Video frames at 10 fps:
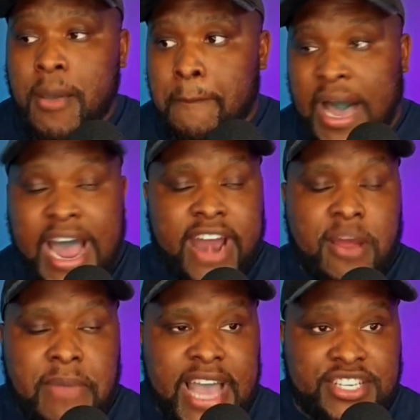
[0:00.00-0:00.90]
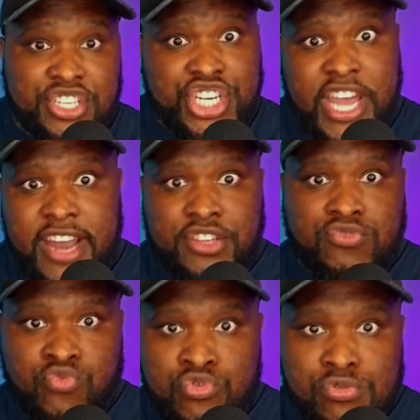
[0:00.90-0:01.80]
behind our backs and change
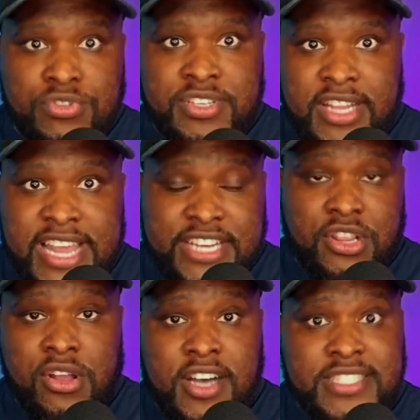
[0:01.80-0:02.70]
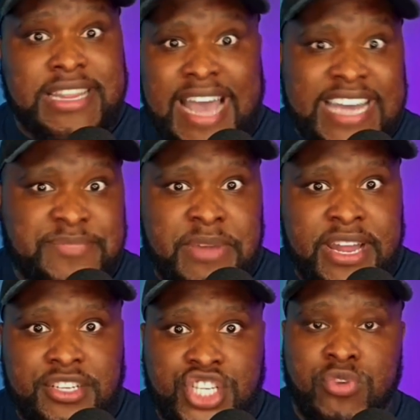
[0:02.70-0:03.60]
rules and election laws the last
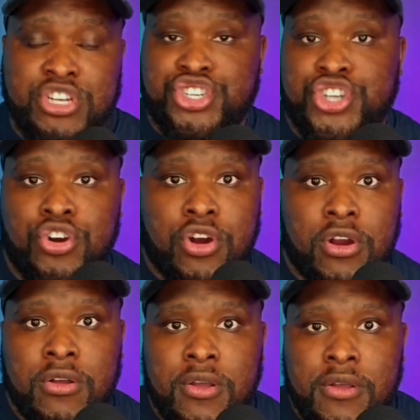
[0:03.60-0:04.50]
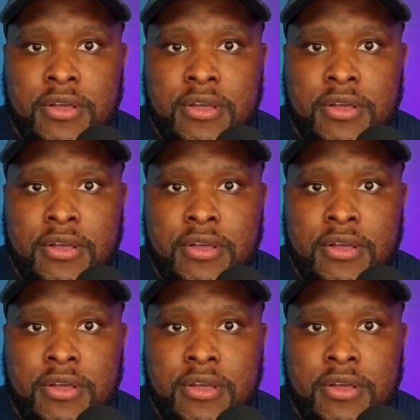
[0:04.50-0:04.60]
minute to ensure